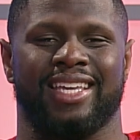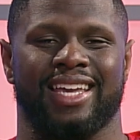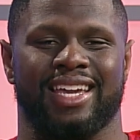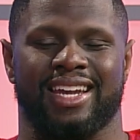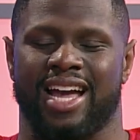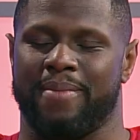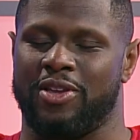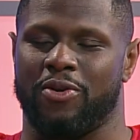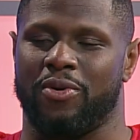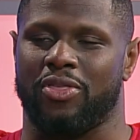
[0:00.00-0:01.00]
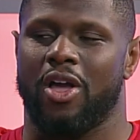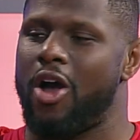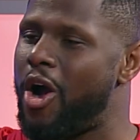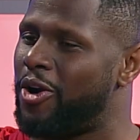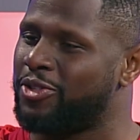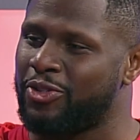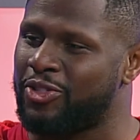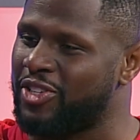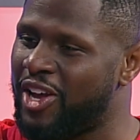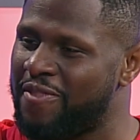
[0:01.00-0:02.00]
King, and I'm here with RSU
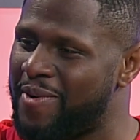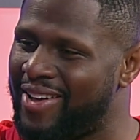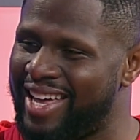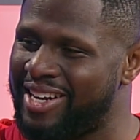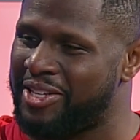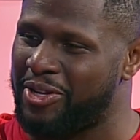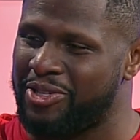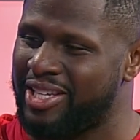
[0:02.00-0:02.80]
softball head coach,